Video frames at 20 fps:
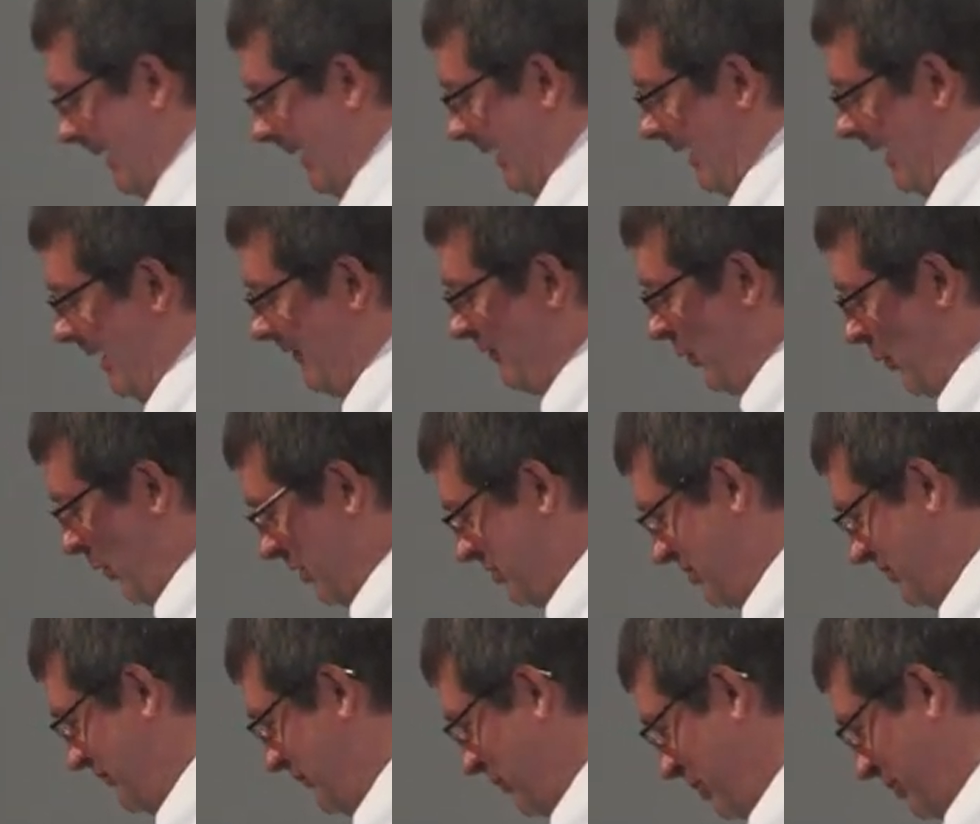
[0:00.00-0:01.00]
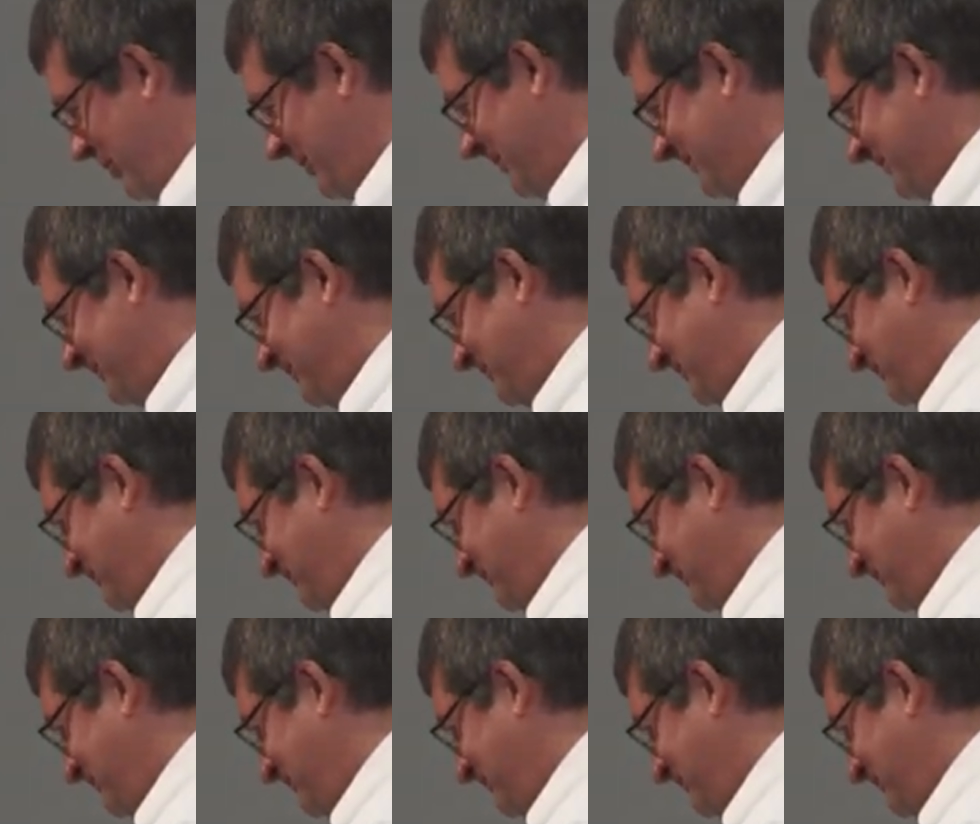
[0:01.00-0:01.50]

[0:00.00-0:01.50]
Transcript: And I have a question for you.